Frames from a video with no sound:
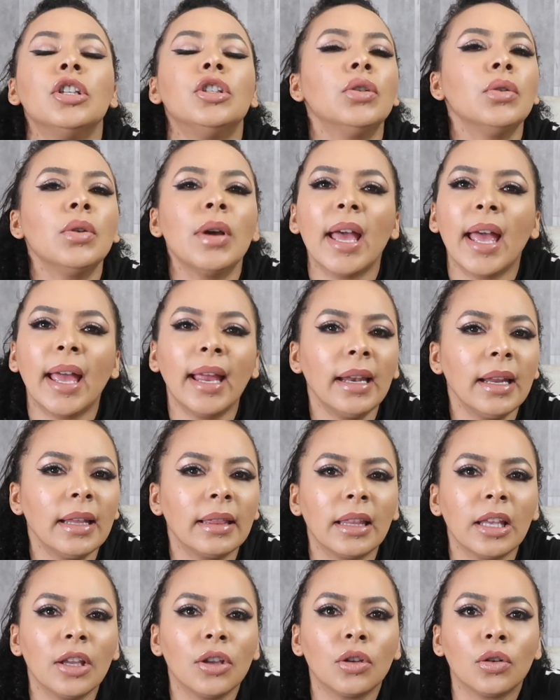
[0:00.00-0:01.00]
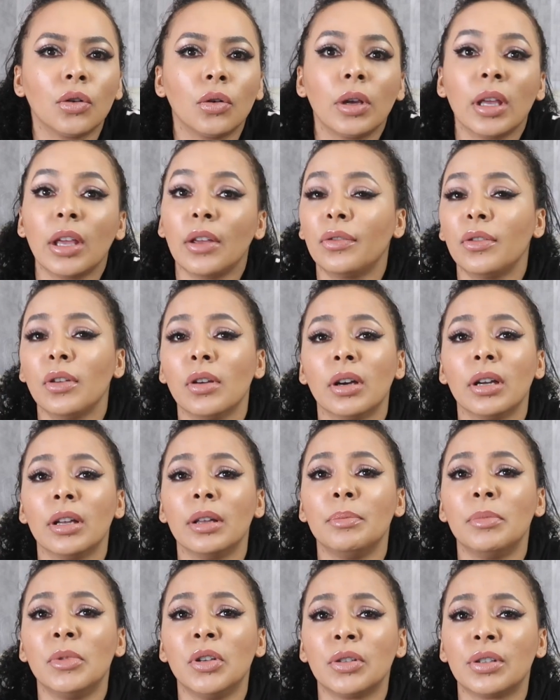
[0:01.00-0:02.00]
Do anything, you know. If you are
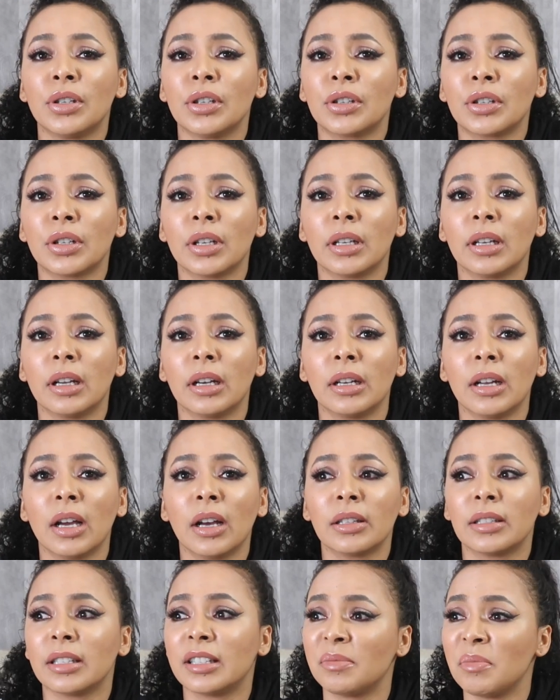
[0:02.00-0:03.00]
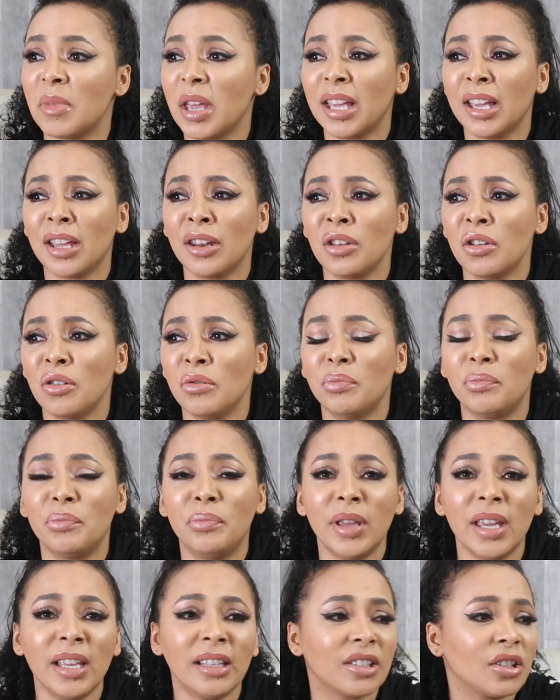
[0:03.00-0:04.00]
a musician, an artist, make a new
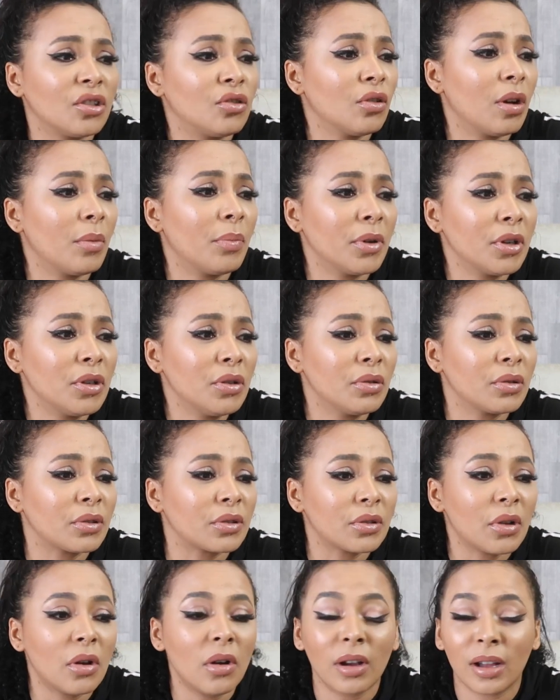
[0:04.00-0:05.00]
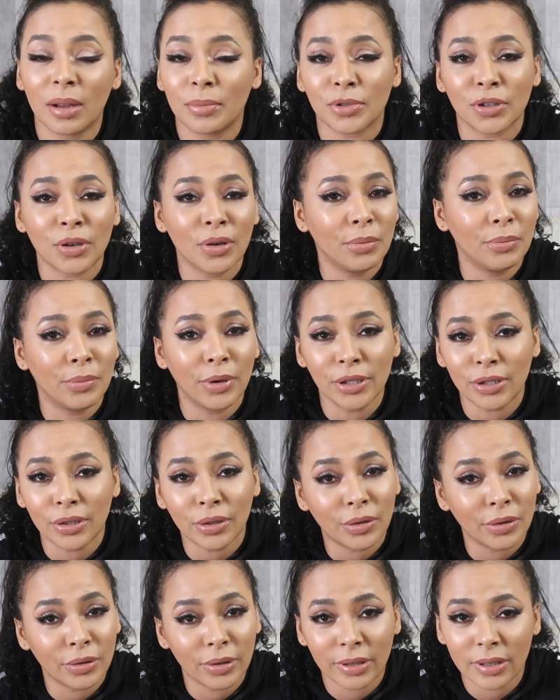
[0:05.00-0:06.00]
beat, drop a new song. I'm sure a bunch
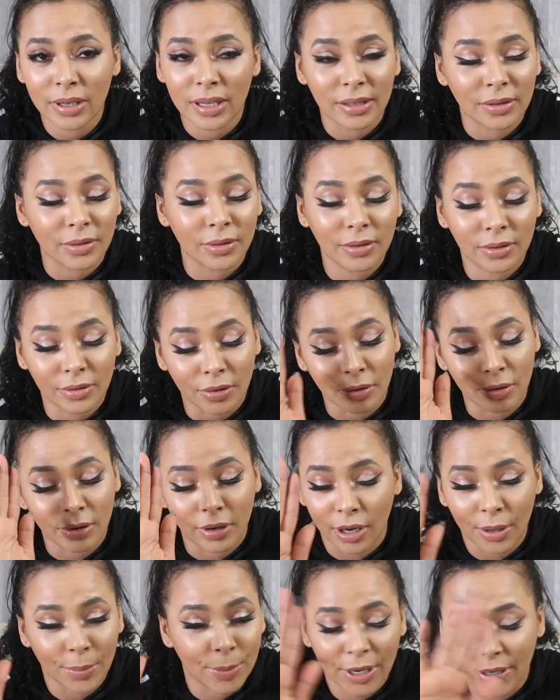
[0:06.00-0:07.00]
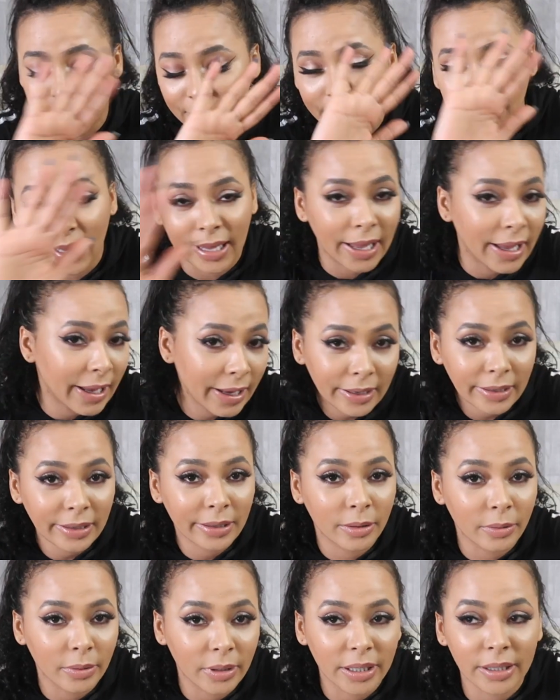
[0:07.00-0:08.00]
of corona songs gonna come out
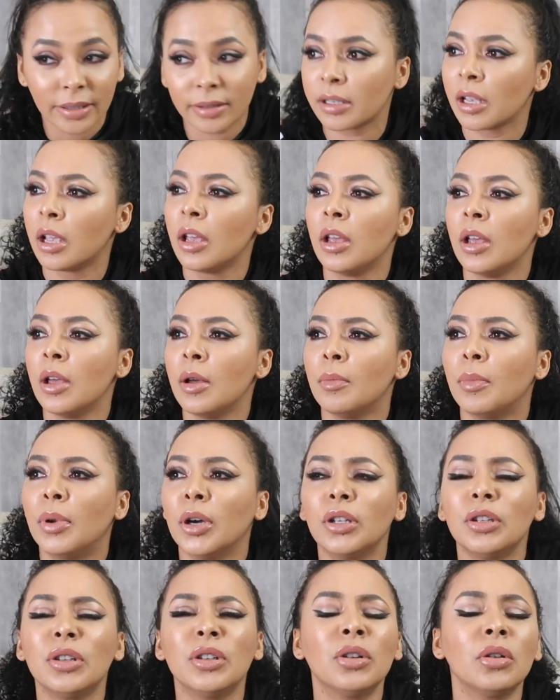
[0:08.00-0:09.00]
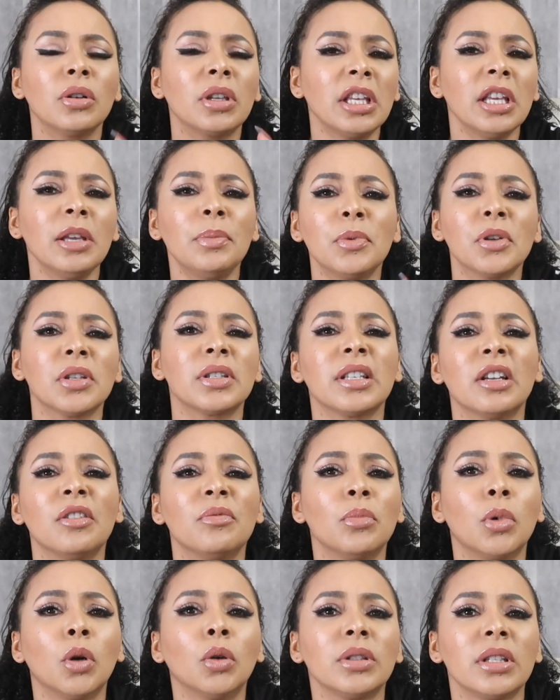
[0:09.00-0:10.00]
anyways. But, you know, keep
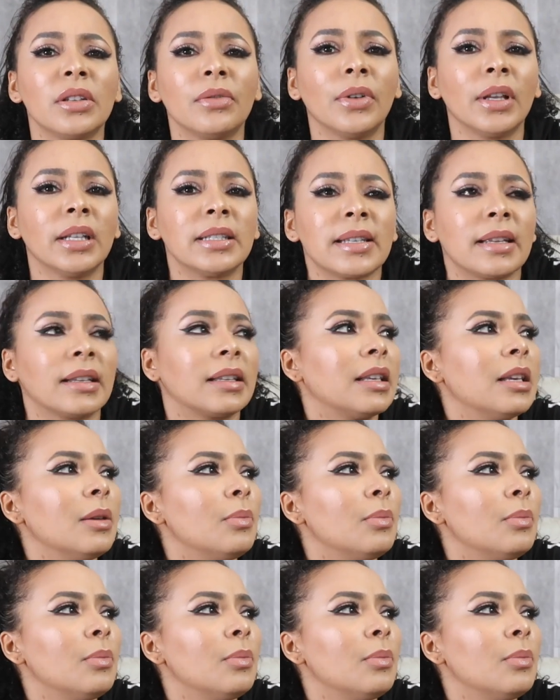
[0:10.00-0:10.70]
yourself motivated.